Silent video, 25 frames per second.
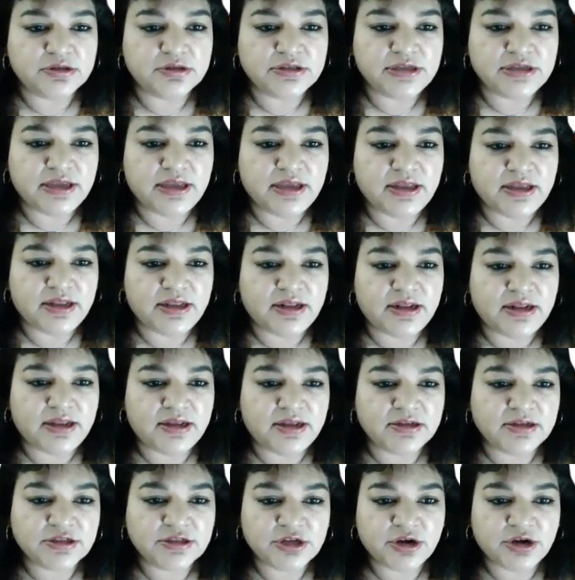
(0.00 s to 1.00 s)
in
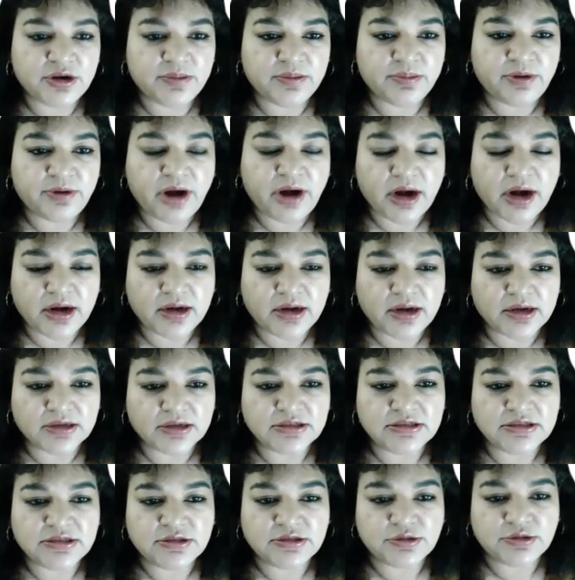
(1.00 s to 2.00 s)
certain
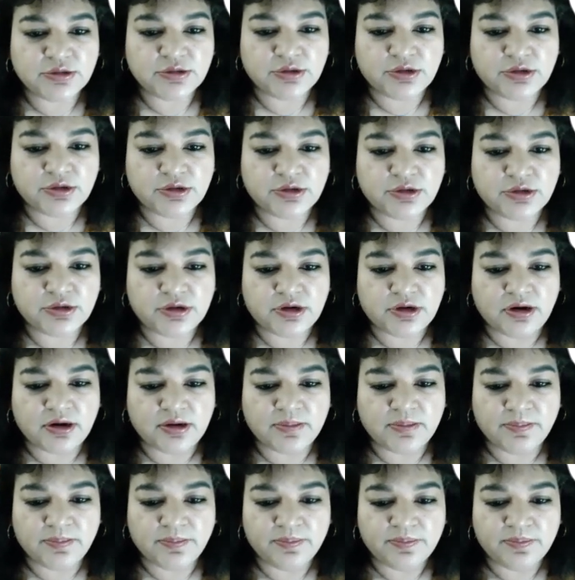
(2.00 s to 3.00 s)
products.
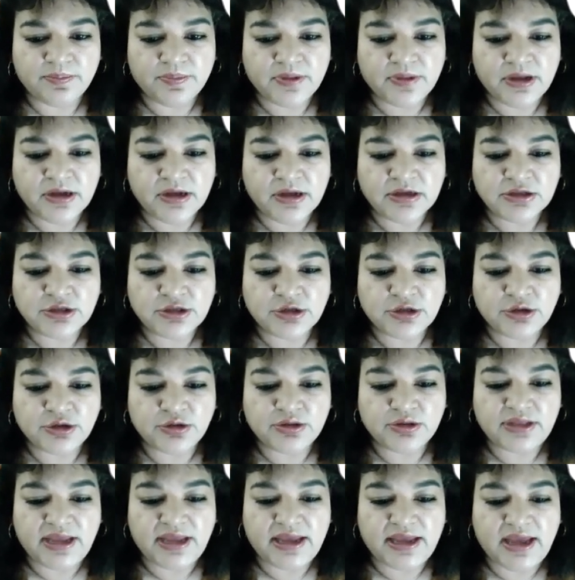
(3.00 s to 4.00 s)
So
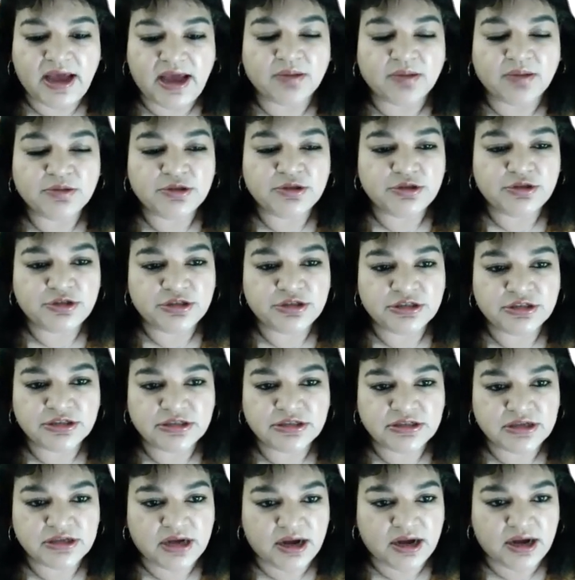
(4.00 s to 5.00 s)
they opt to just
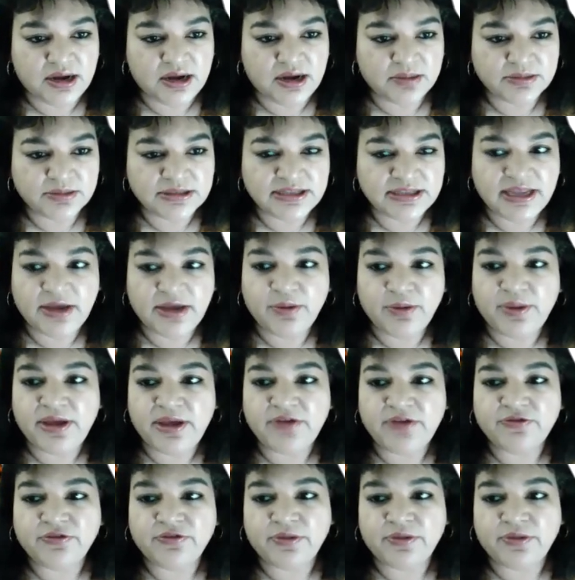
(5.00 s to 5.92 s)
stay away from